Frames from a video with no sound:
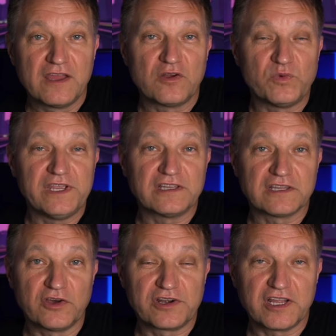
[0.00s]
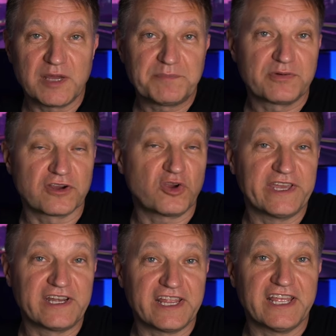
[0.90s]
we loaded up or
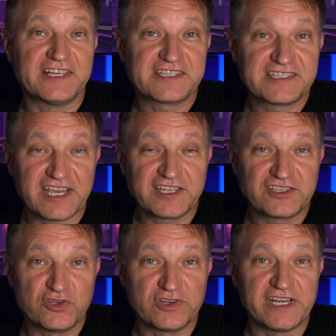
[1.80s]
created a second tune,